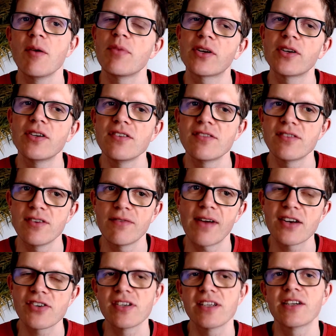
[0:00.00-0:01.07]
because you've
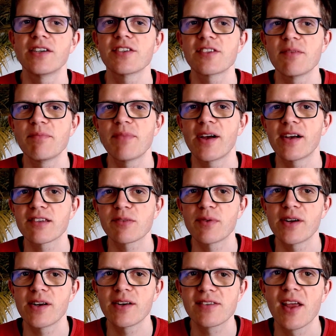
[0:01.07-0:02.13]
actually got some
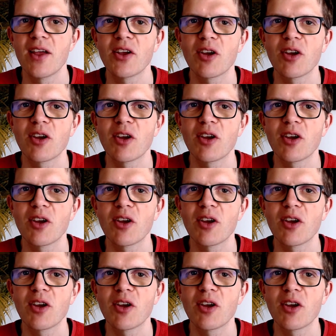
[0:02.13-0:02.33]
passwords